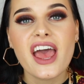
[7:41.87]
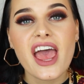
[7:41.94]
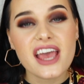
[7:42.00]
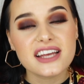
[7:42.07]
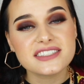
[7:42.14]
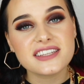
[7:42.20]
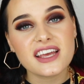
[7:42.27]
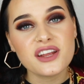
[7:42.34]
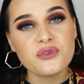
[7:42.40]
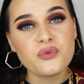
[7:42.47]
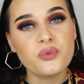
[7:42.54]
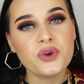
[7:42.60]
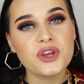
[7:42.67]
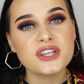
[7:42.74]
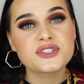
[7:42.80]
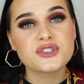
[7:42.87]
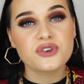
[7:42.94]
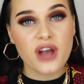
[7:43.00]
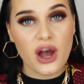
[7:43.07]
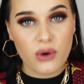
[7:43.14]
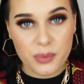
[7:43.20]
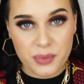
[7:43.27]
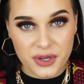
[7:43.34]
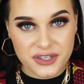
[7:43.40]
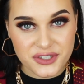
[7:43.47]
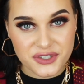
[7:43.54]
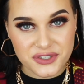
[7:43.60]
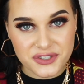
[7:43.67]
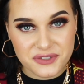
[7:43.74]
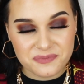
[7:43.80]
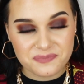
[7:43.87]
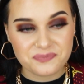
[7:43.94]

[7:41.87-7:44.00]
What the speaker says: And then we took our pictures.